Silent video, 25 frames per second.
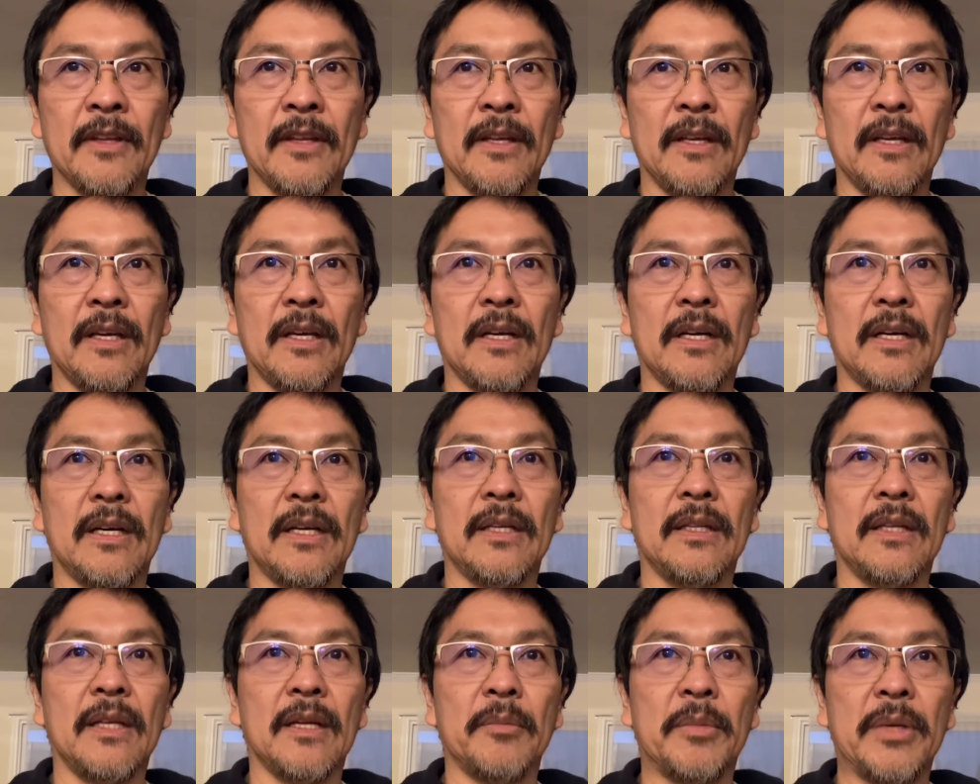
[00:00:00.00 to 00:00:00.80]

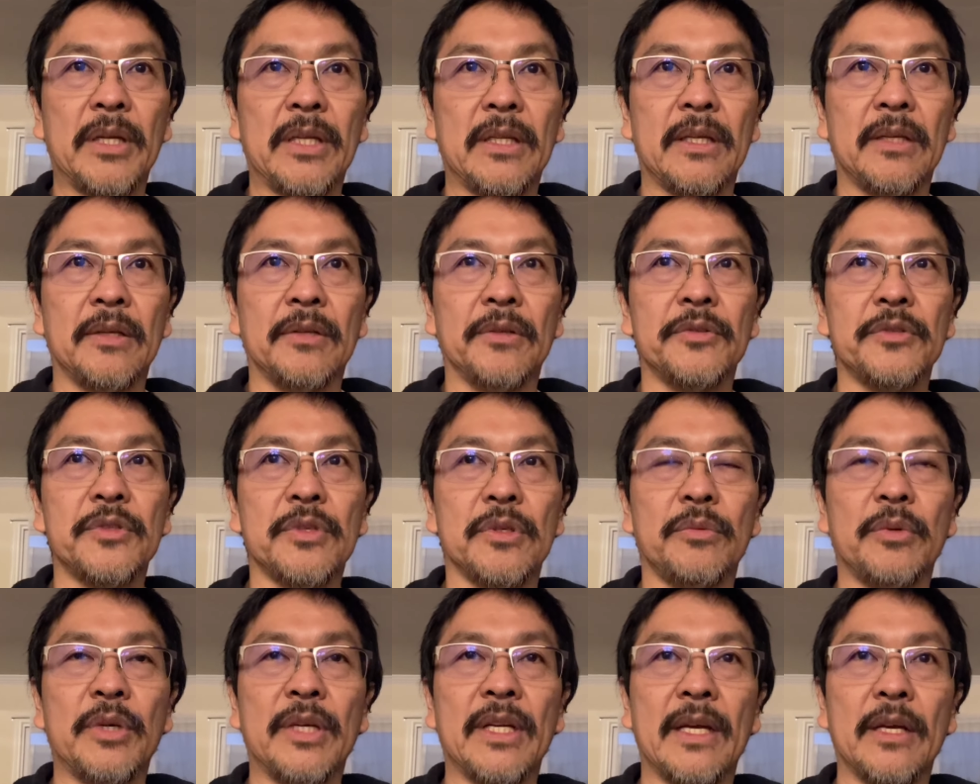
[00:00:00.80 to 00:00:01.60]
Not a big deal.
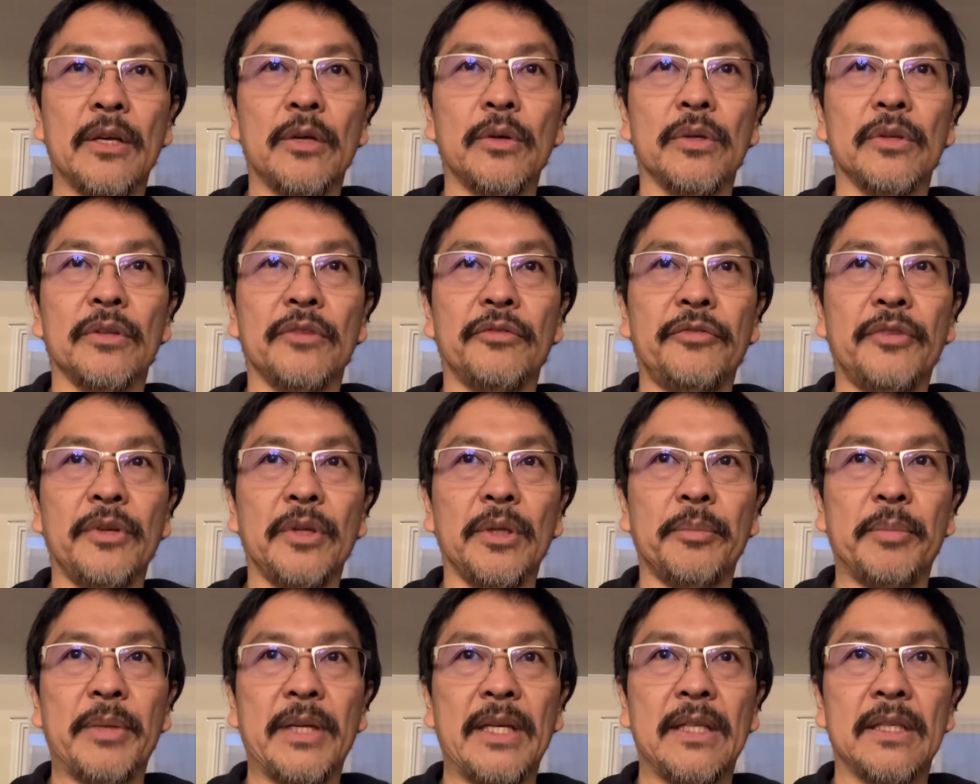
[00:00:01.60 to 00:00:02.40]
So when I go to the
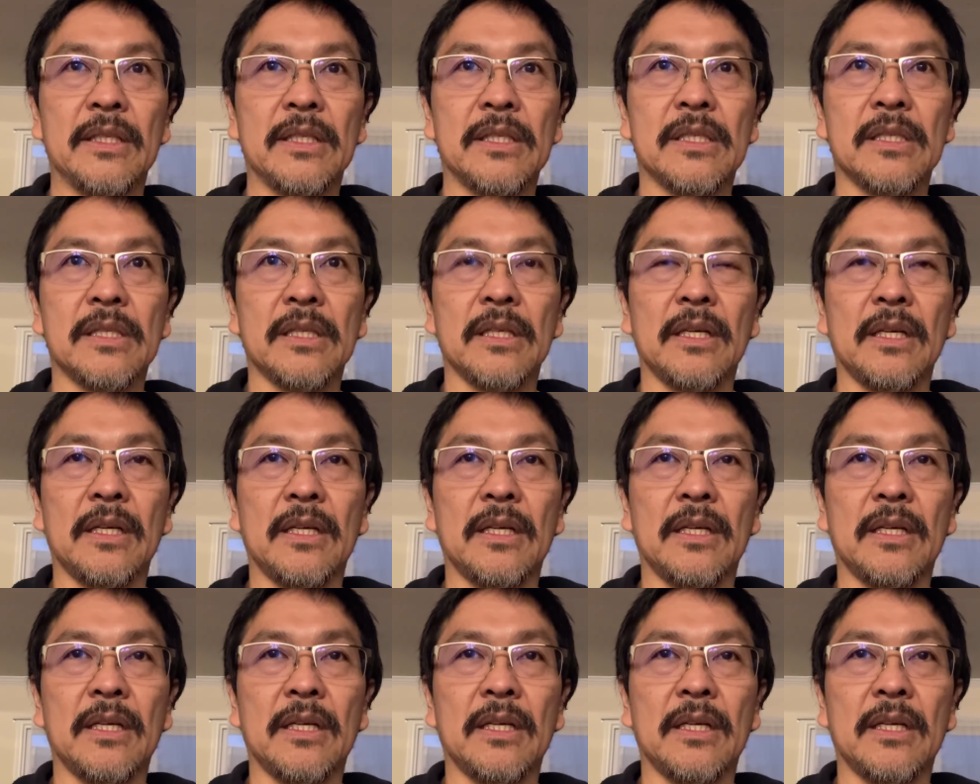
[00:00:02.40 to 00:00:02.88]
Philippines,